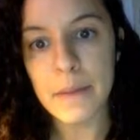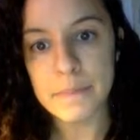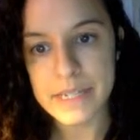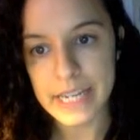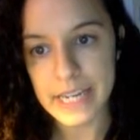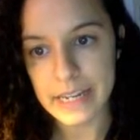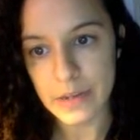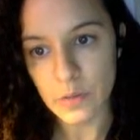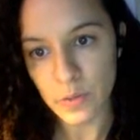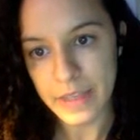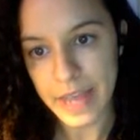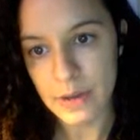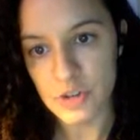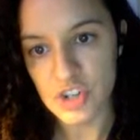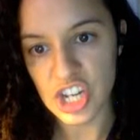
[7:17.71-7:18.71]
updated
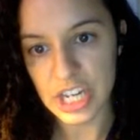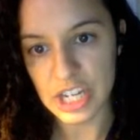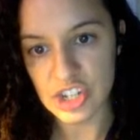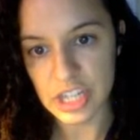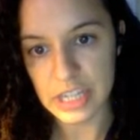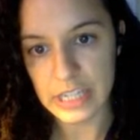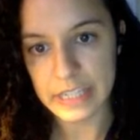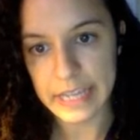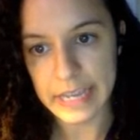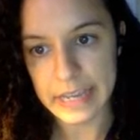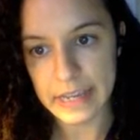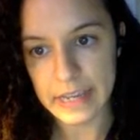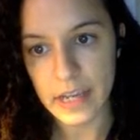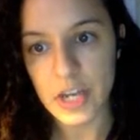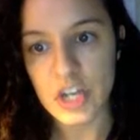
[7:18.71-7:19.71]
without changing the
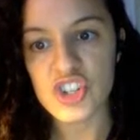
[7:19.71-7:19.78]
link,